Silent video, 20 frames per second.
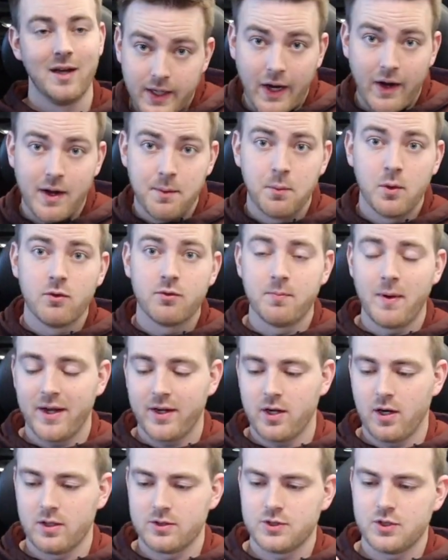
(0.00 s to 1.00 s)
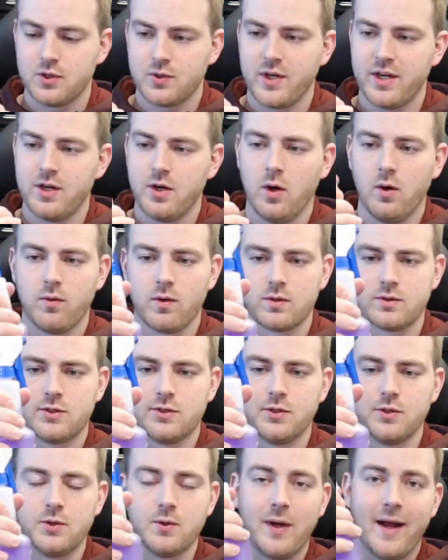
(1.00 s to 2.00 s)
Now I moved my concentrate over
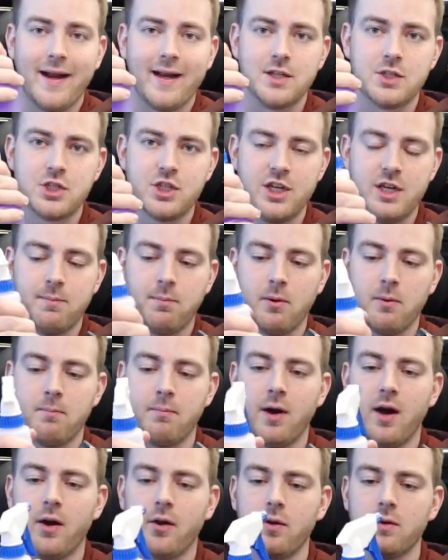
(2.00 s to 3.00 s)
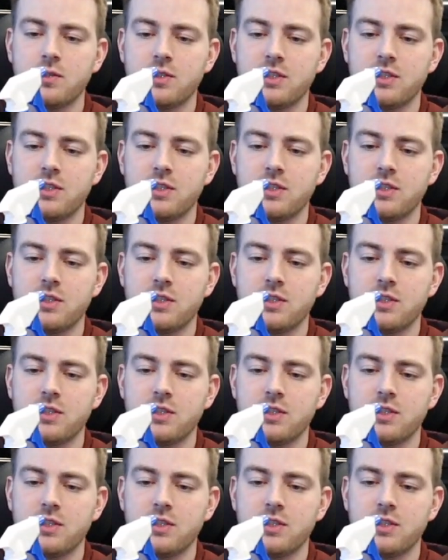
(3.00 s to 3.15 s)
to a cheaper bottle